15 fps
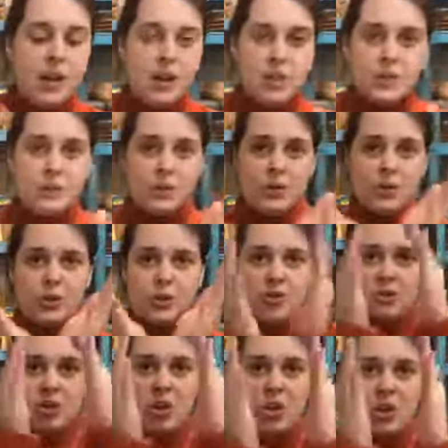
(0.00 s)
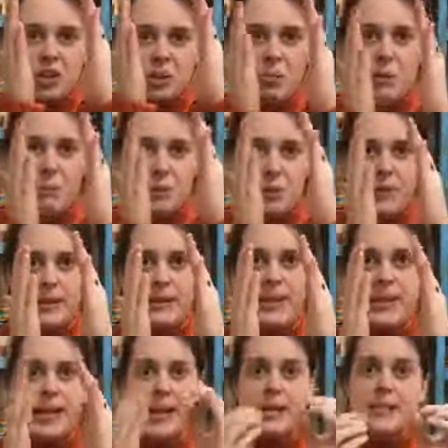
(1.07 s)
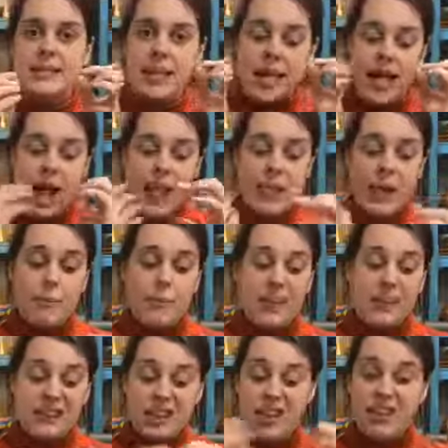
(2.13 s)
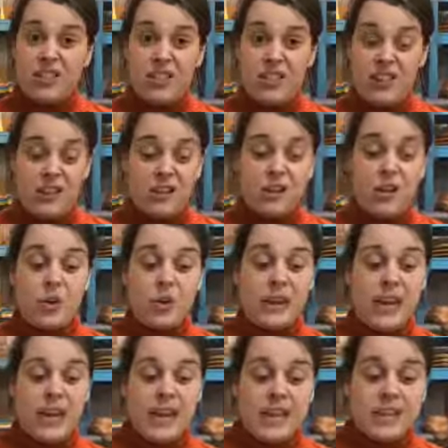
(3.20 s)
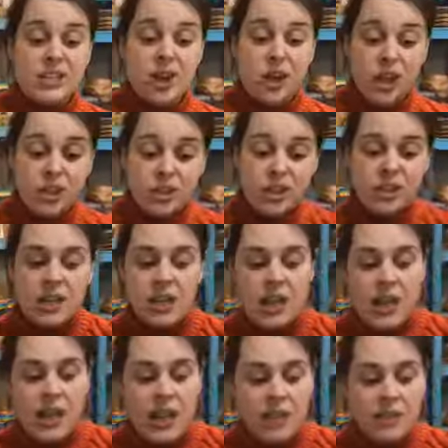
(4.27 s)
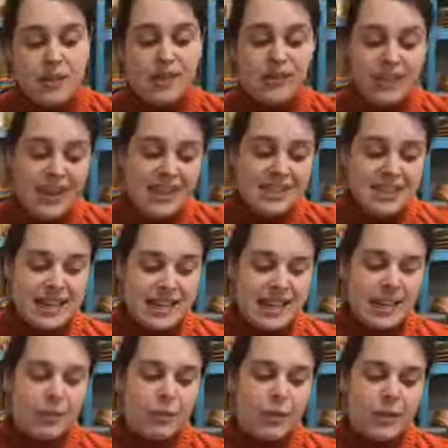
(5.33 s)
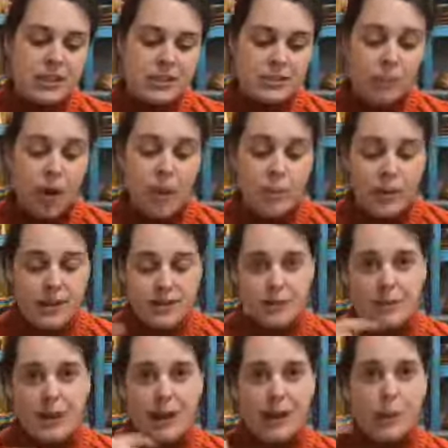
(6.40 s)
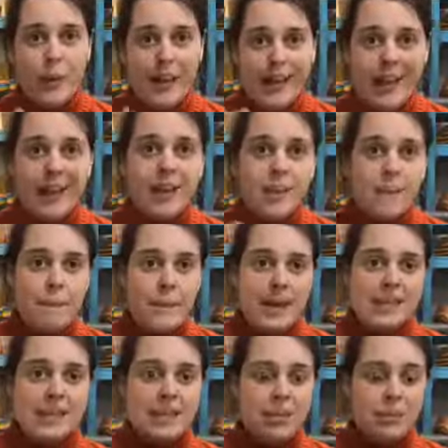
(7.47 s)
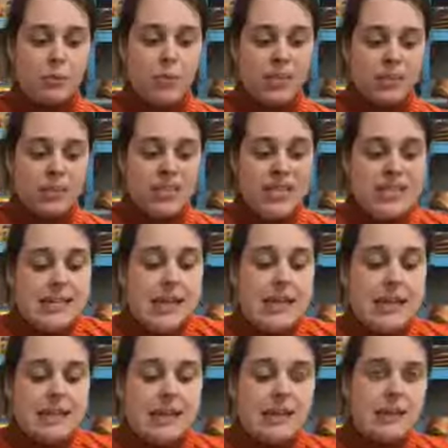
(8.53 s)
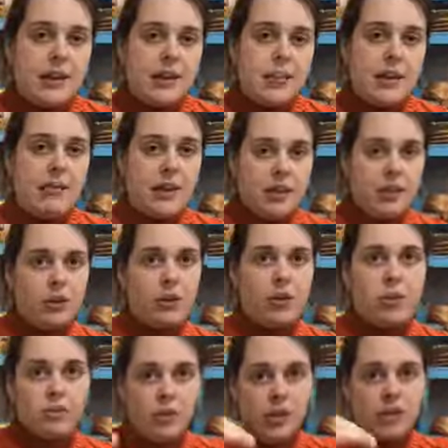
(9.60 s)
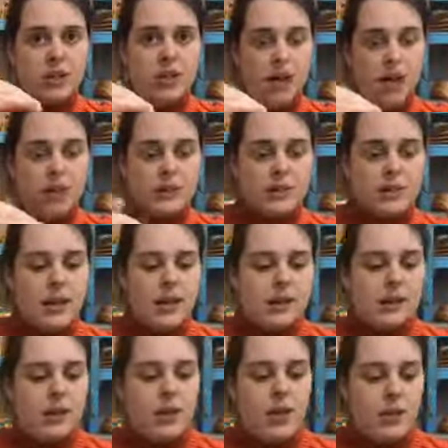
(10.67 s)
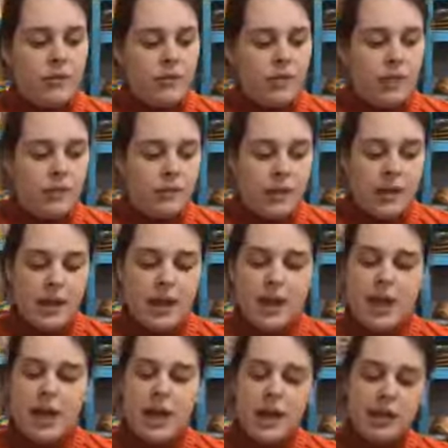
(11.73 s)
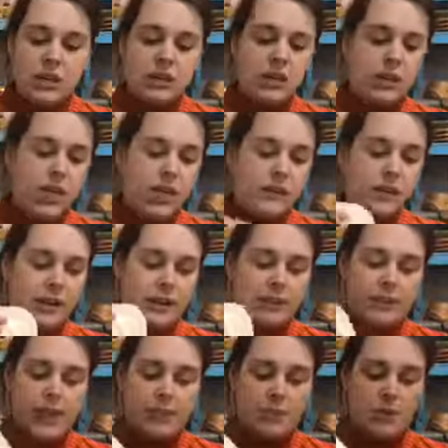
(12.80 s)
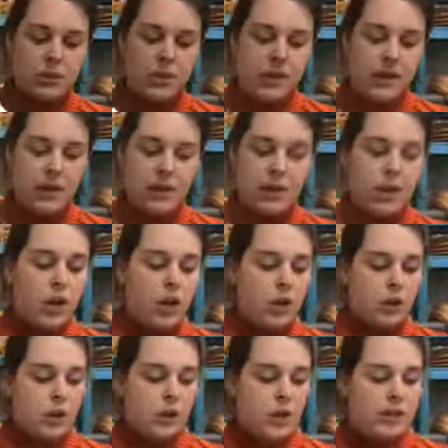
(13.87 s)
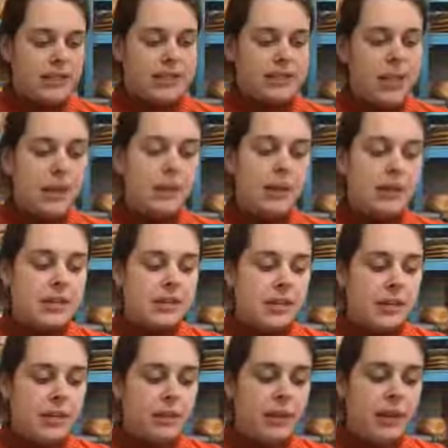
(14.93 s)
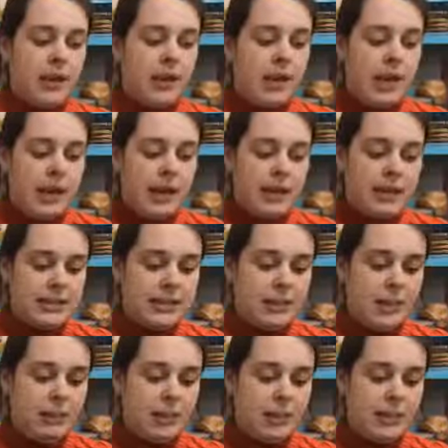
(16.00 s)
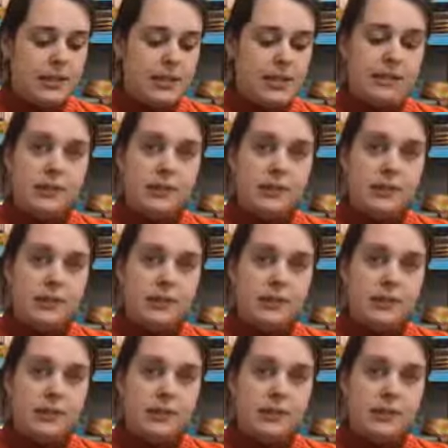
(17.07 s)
So it's all sort of tucked up in between the legs, and that means that you're not going to get leaks out. The fleece, again, with its properties of being wicking, means that the moisture stays inside the nappy rather than going around to the outside of the nappy. And you do have little snaps on here, so you can snap it into the nappy and it'll stay in place.